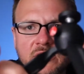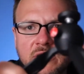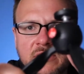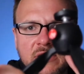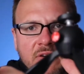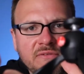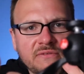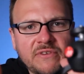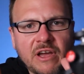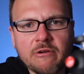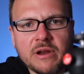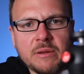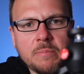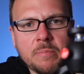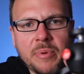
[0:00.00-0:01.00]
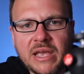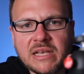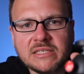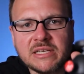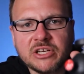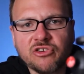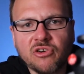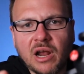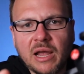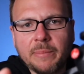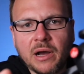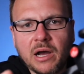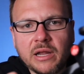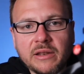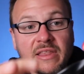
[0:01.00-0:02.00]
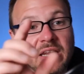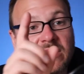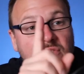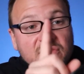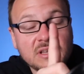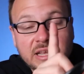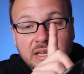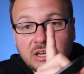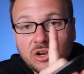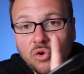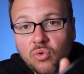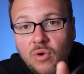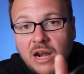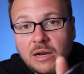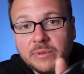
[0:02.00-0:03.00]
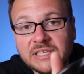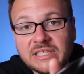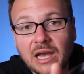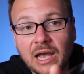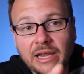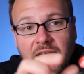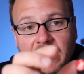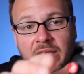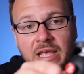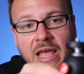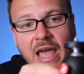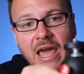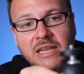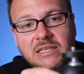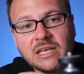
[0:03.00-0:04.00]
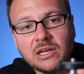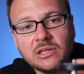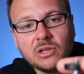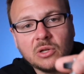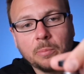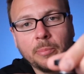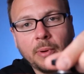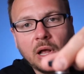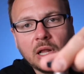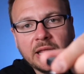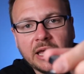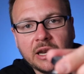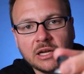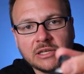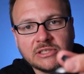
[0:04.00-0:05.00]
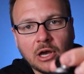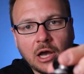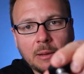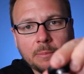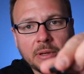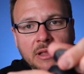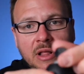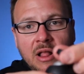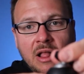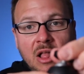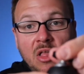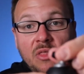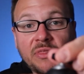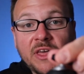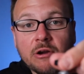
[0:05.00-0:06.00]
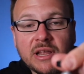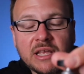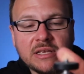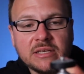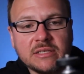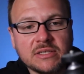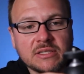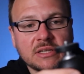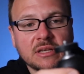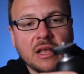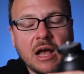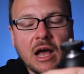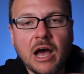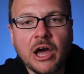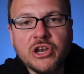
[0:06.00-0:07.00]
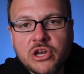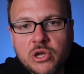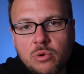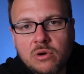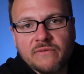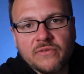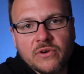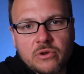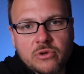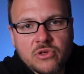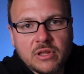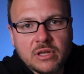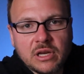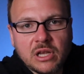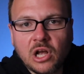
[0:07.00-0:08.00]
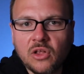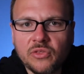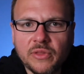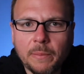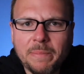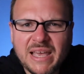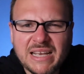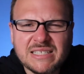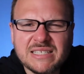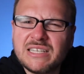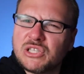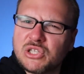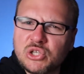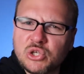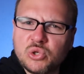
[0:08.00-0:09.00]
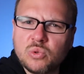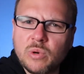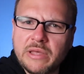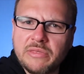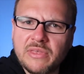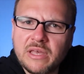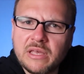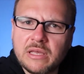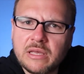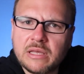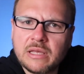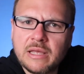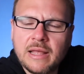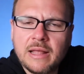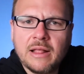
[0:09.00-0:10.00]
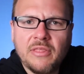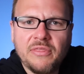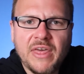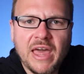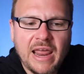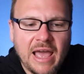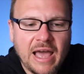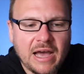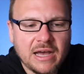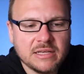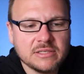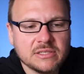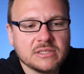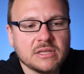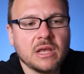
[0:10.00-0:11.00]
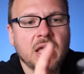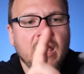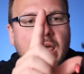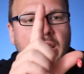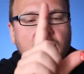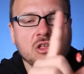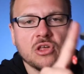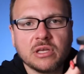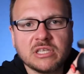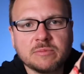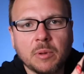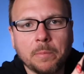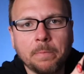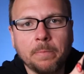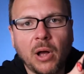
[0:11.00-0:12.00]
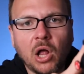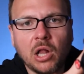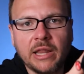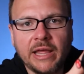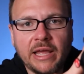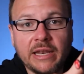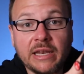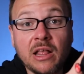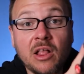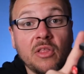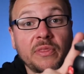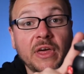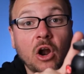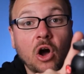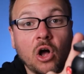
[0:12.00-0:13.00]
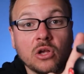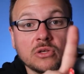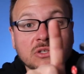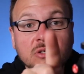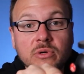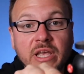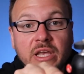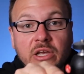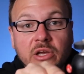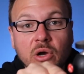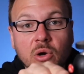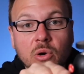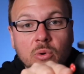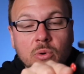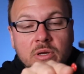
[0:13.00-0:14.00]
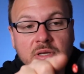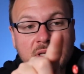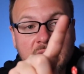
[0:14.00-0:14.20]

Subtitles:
just a very basic tripod that is incredibly tiny, and it's got a little ball head on top. There is a newer version called the Pixie 2, I think, that has an adjustable ball head that also can go